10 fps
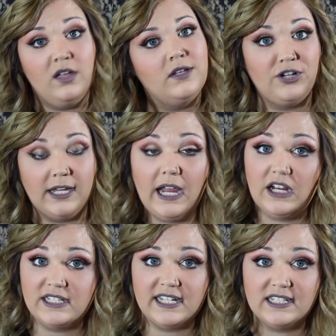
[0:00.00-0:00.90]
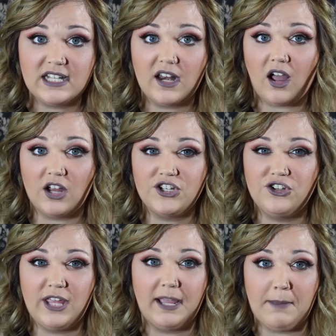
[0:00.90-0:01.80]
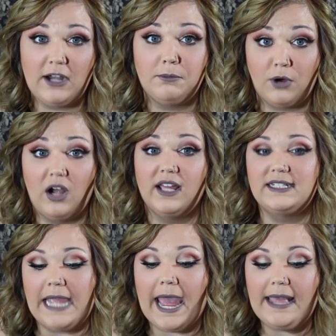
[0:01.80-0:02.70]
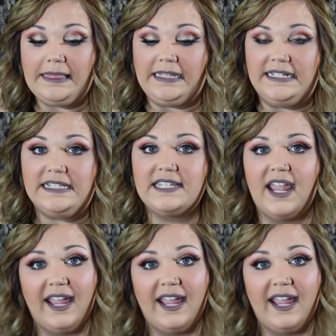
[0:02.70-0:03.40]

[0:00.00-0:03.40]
You can guarantee it's gonna cost you the amount of product at least,